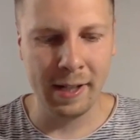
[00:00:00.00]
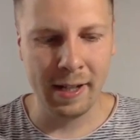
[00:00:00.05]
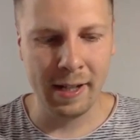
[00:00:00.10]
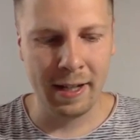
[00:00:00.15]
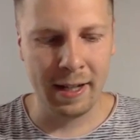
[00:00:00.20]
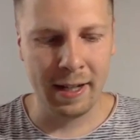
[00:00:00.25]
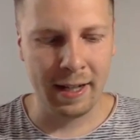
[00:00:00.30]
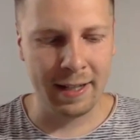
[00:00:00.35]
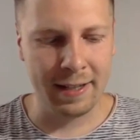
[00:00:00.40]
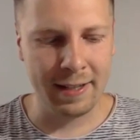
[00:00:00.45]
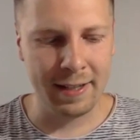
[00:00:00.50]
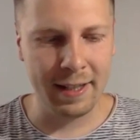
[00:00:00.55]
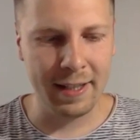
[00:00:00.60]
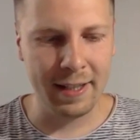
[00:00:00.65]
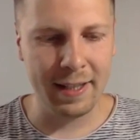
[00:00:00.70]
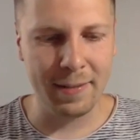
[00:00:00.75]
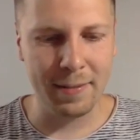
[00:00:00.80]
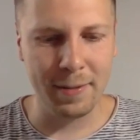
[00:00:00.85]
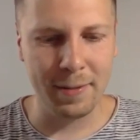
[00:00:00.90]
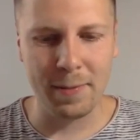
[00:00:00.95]
I
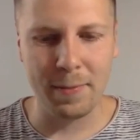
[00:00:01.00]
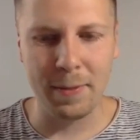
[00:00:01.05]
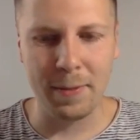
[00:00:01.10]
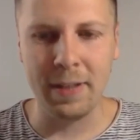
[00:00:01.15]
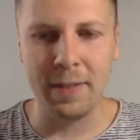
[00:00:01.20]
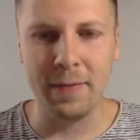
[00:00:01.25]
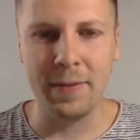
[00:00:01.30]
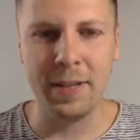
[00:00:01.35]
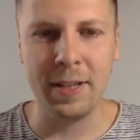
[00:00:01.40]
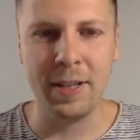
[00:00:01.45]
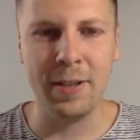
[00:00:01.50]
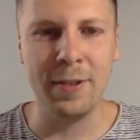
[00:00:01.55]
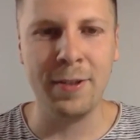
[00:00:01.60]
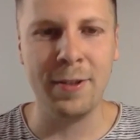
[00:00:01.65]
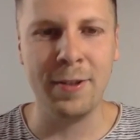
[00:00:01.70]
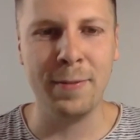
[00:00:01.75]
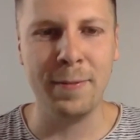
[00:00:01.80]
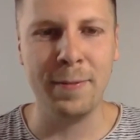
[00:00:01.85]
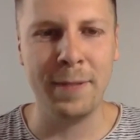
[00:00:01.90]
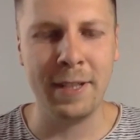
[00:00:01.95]
think it was one of the
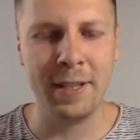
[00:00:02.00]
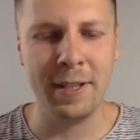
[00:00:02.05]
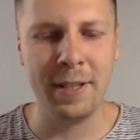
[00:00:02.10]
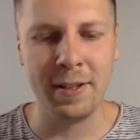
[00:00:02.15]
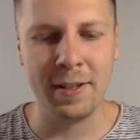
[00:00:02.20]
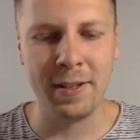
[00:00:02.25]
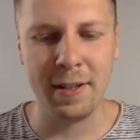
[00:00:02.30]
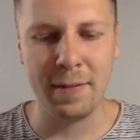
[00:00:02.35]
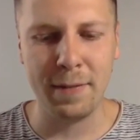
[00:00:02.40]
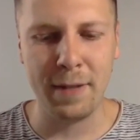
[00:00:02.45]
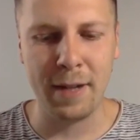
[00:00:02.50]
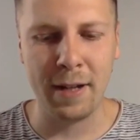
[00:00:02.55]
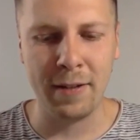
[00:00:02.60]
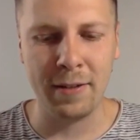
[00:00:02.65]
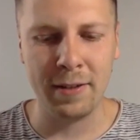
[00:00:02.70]
YouTube videos I found.